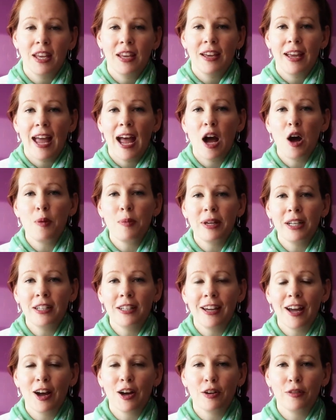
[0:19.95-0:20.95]
How
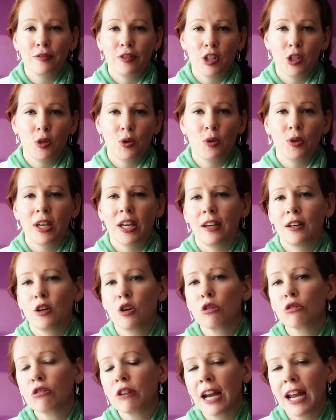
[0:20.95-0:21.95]
many of you get
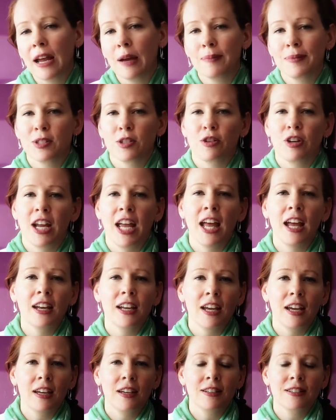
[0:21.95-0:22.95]
cramps or
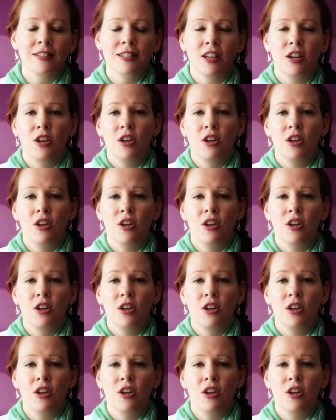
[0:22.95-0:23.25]
headaches